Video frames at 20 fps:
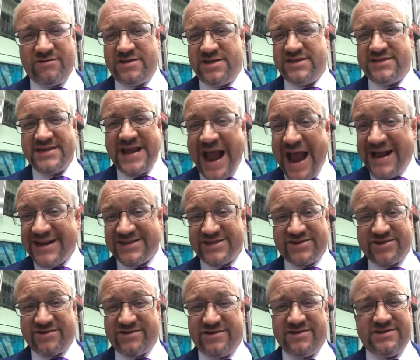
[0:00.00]

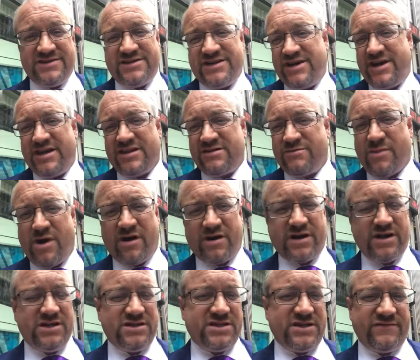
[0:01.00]
disasters, and yet the
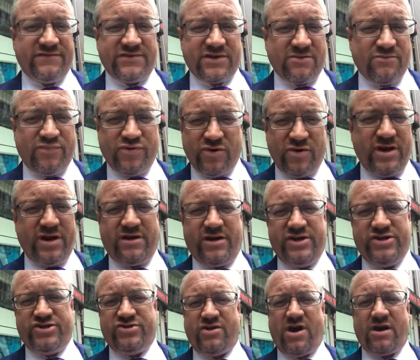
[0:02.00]
markets have
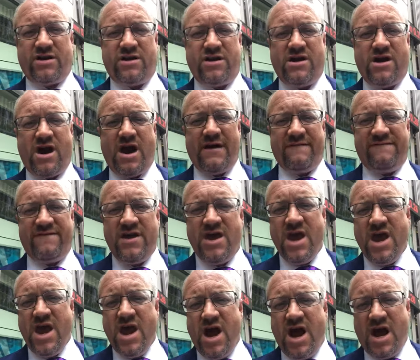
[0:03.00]
completely shrugged it off.
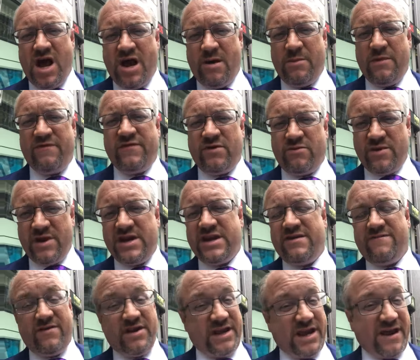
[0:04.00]
Um, if you read
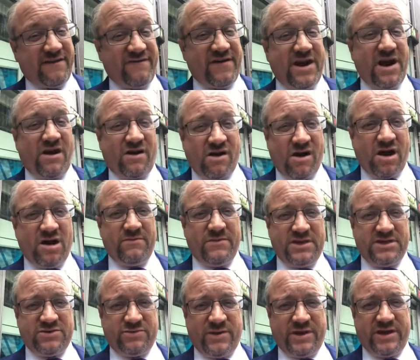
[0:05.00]
dividendcafe.com
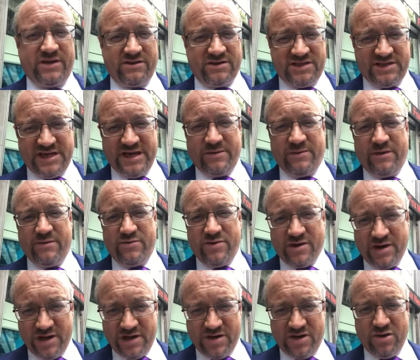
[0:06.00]
this week, you'll see we
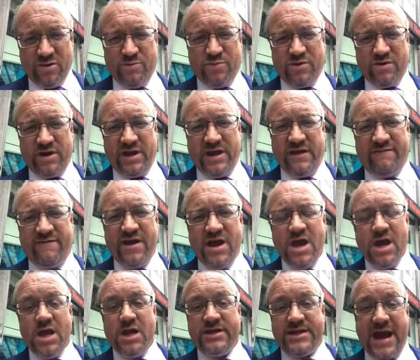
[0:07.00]
really do believe
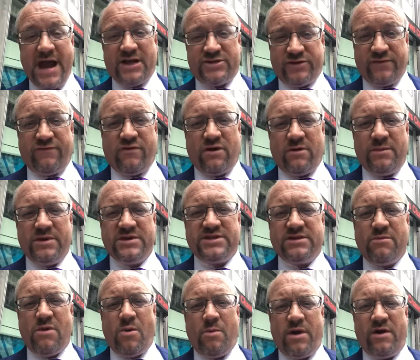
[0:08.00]
tax reform is
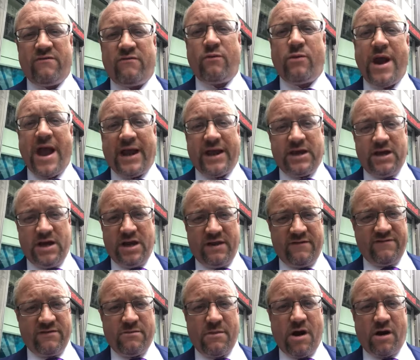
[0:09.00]
a moment of
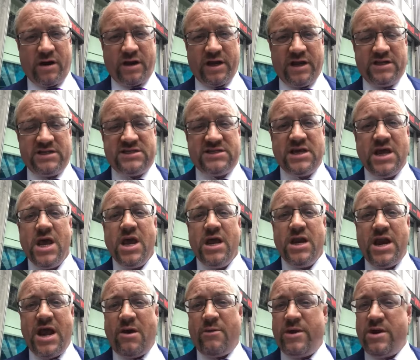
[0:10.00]
reckoning for markets.
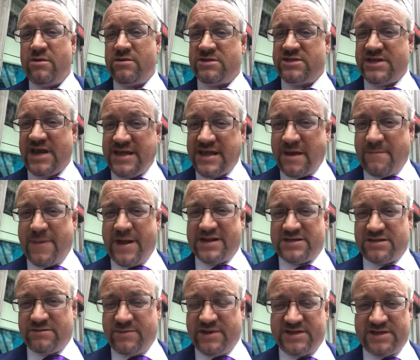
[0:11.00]
Now, we don't say that
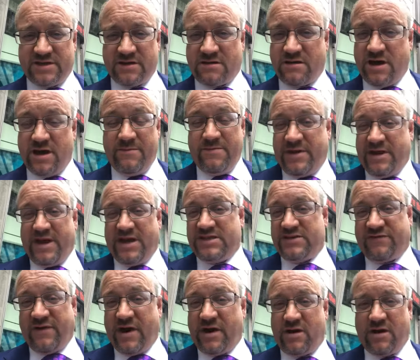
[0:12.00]
pessimistically because,
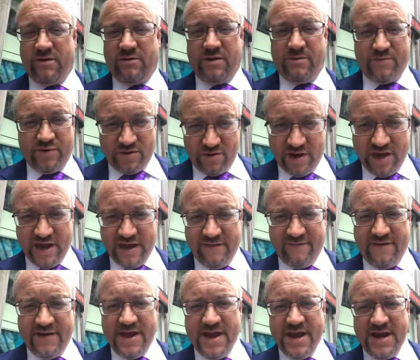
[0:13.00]
frankly, we believe